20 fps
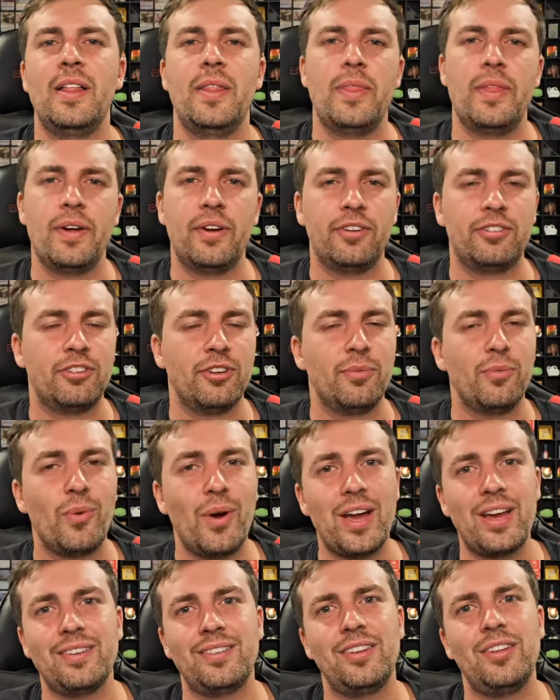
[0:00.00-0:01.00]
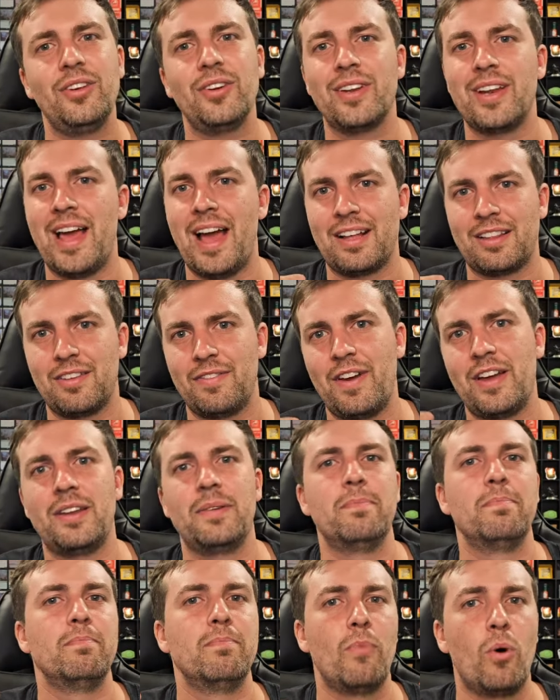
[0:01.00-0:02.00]
There are some ways that you can activate
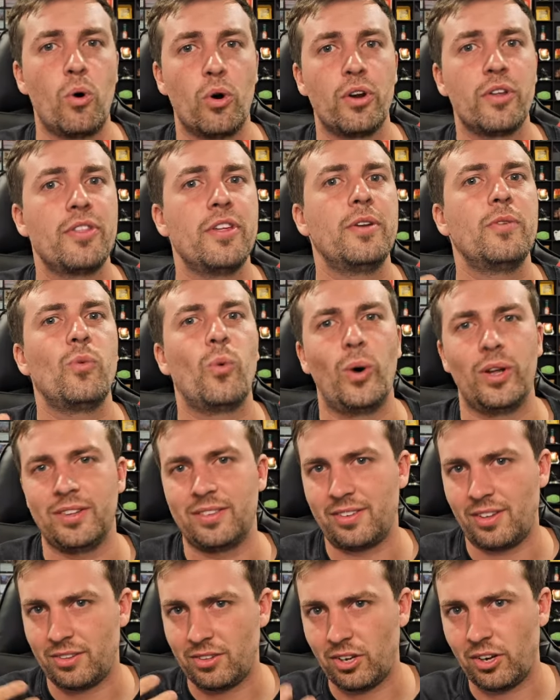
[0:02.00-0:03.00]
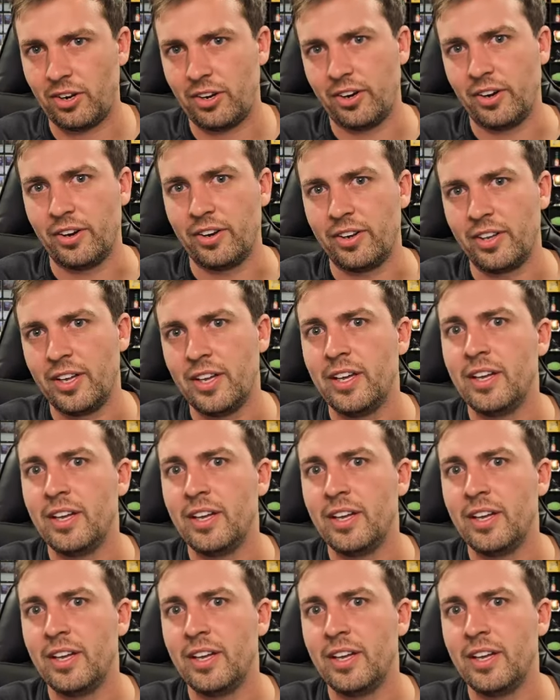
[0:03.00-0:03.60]
him more than once a turn.